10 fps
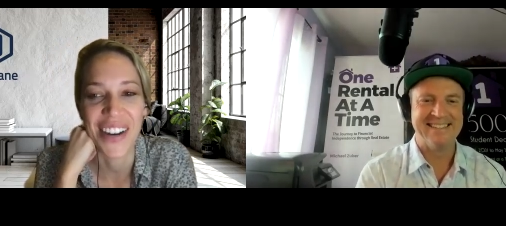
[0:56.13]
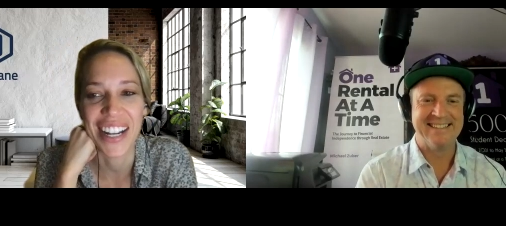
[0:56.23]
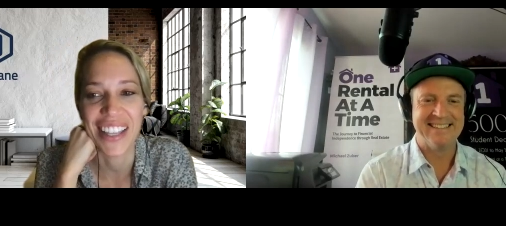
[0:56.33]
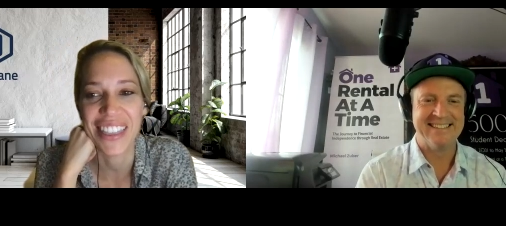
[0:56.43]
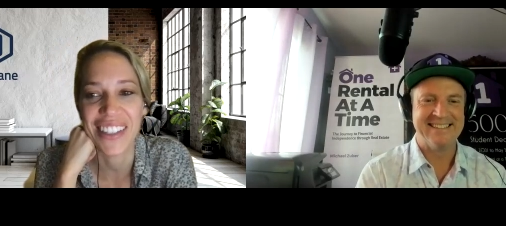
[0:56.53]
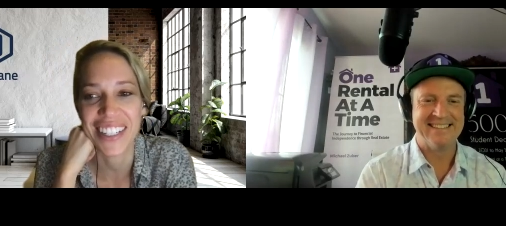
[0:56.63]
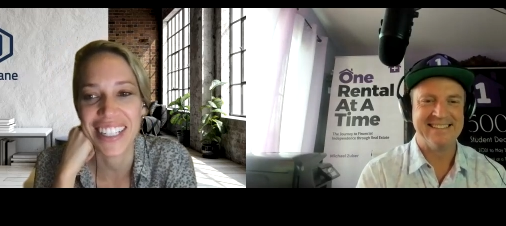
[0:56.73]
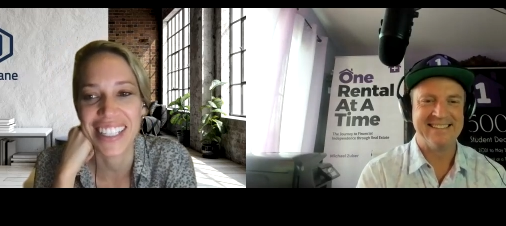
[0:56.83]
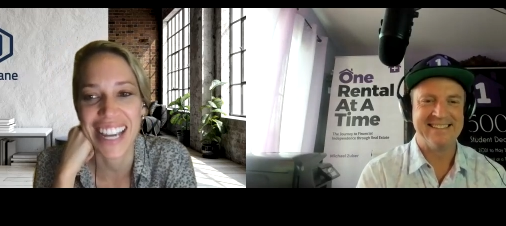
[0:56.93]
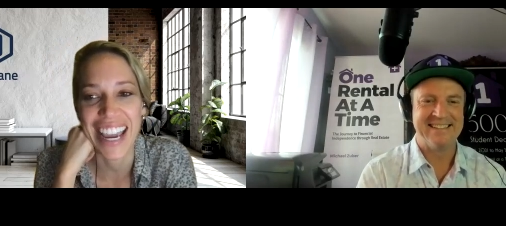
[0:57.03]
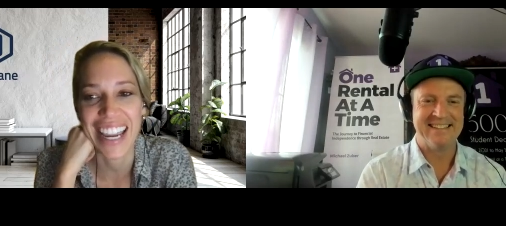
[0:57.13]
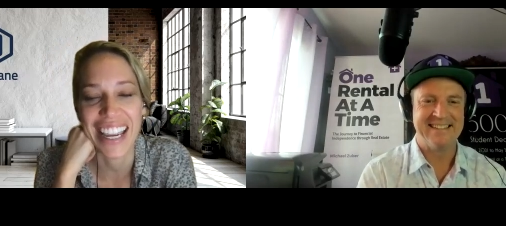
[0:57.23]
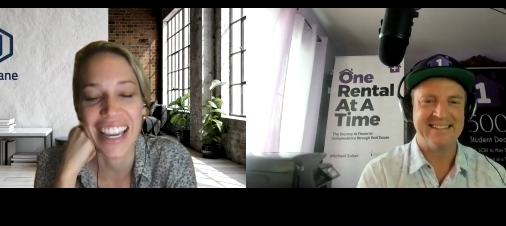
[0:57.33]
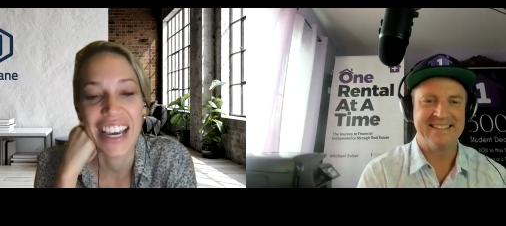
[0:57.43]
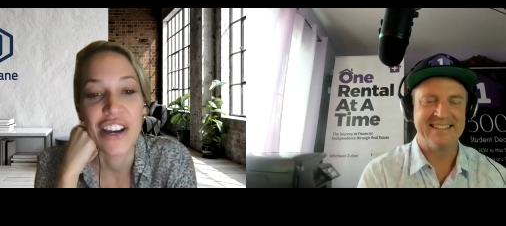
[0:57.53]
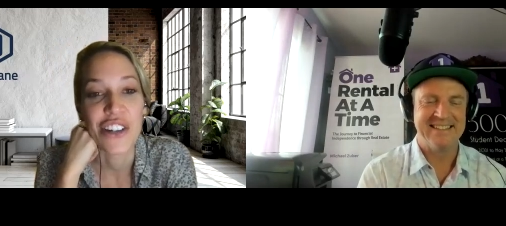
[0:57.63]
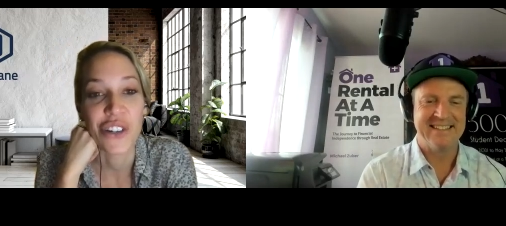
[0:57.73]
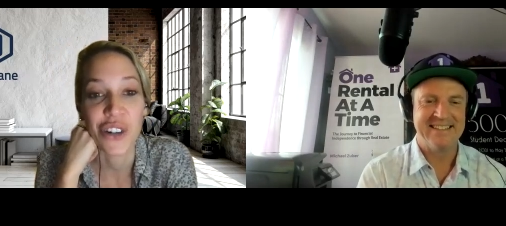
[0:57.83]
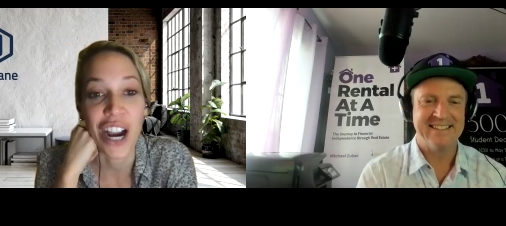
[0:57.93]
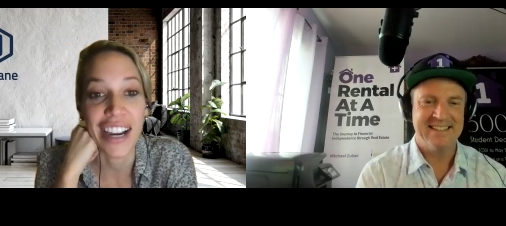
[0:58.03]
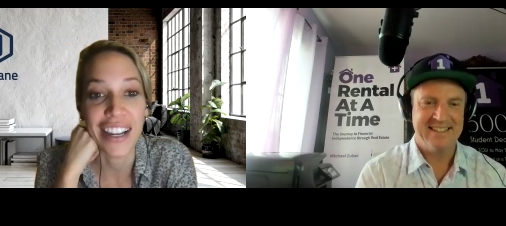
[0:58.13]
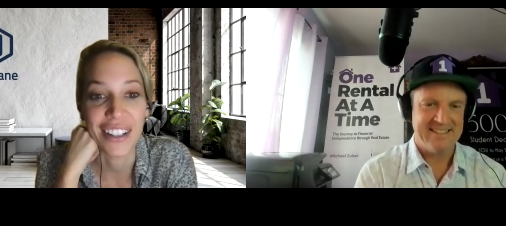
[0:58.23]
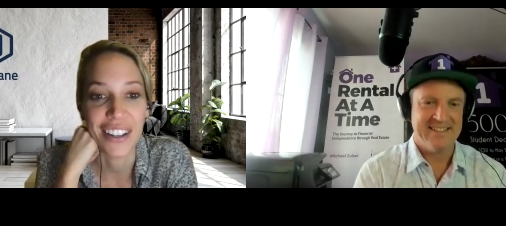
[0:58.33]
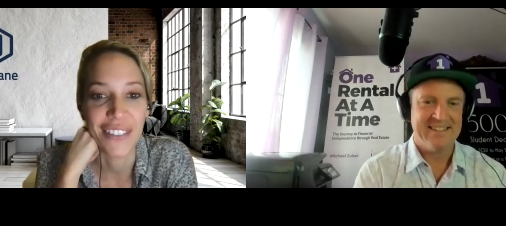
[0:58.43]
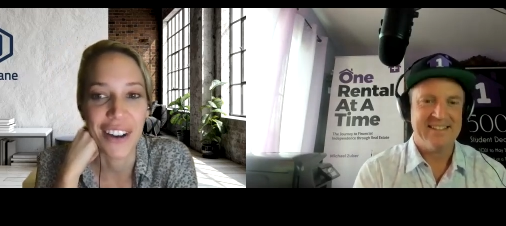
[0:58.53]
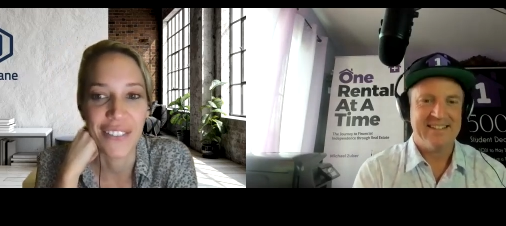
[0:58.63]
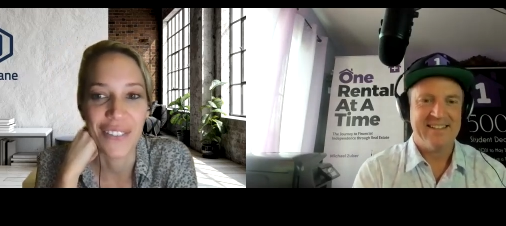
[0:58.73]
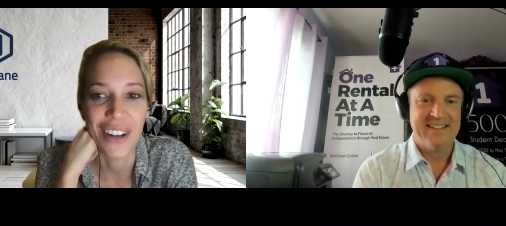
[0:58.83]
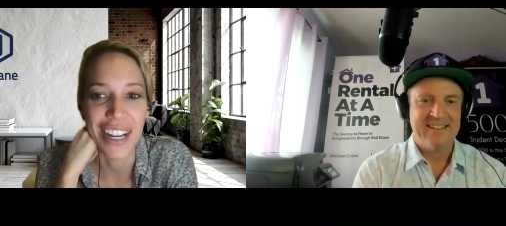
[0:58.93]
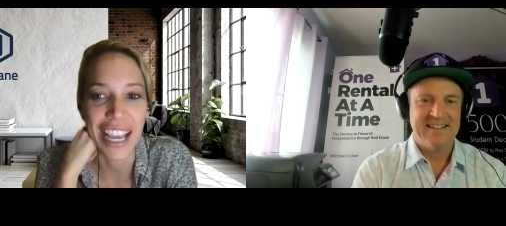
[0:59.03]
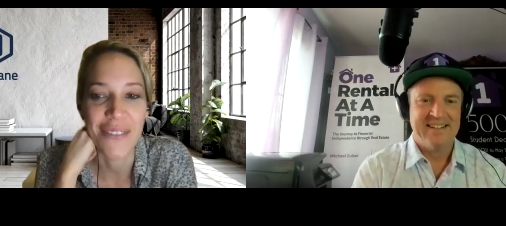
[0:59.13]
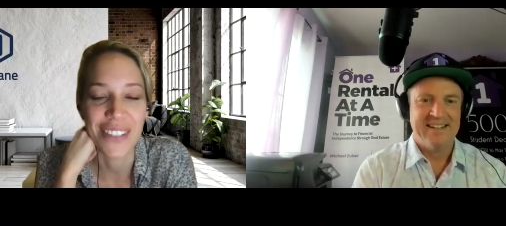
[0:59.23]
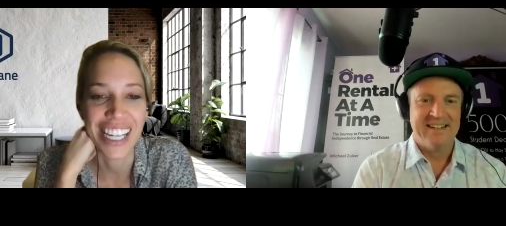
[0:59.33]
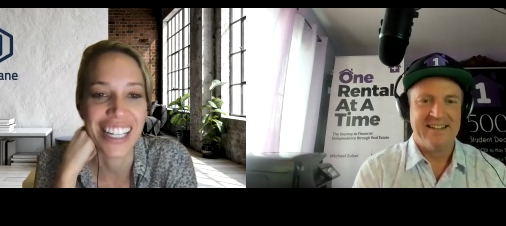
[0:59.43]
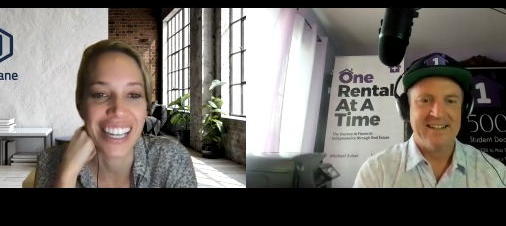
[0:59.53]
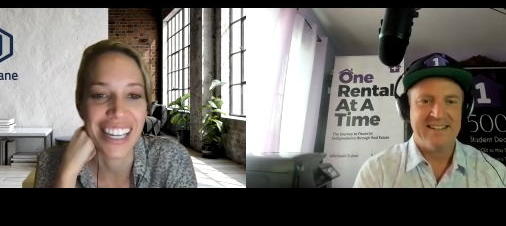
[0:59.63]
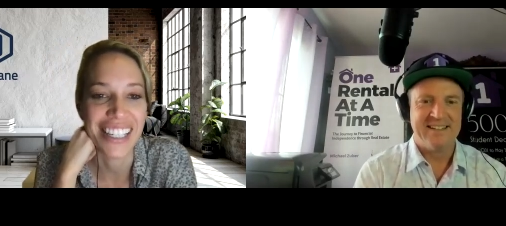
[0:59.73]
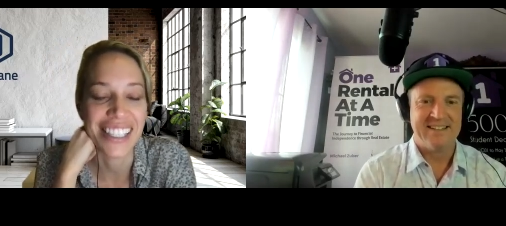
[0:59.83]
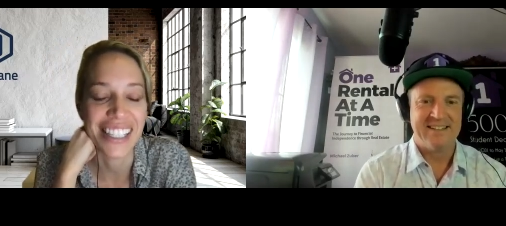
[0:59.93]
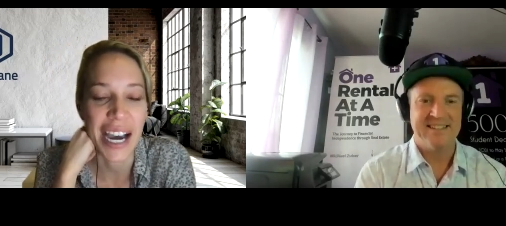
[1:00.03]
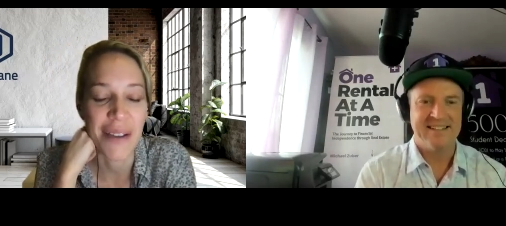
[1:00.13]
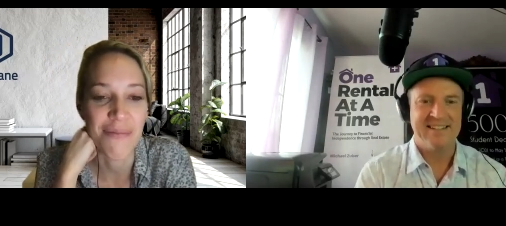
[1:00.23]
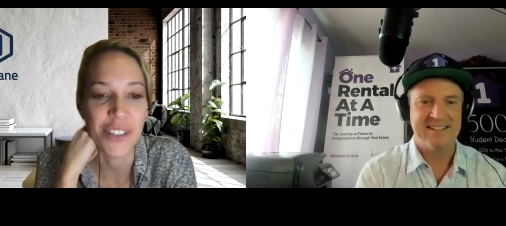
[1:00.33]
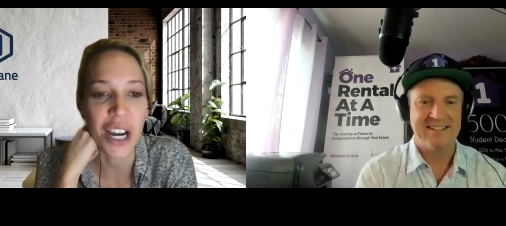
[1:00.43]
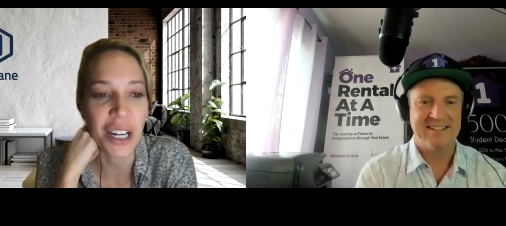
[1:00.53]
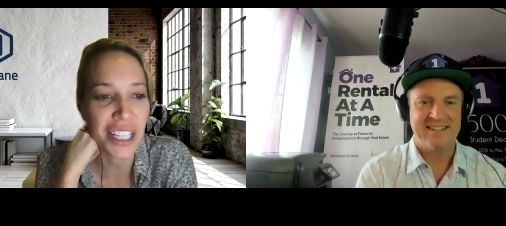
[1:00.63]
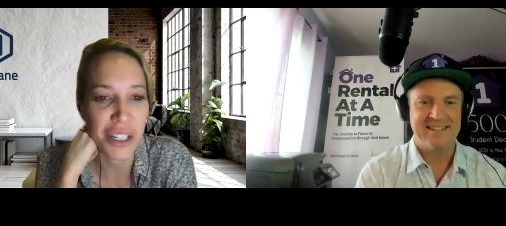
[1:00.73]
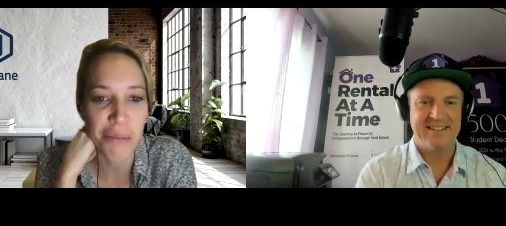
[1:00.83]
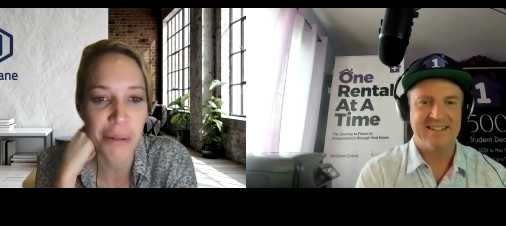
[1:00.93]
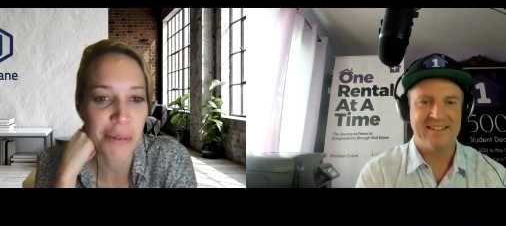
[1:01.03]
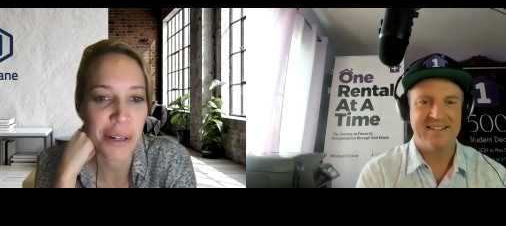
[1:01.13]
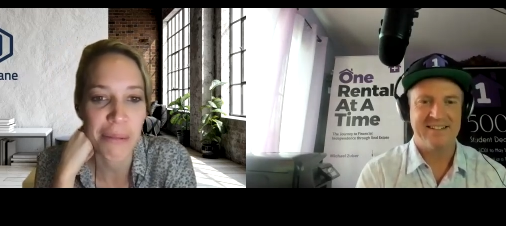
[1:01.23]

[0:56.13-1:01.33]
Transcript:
Speaker 1: but a 30 day trial of, of what Hemlane is. Um, talk a little bit more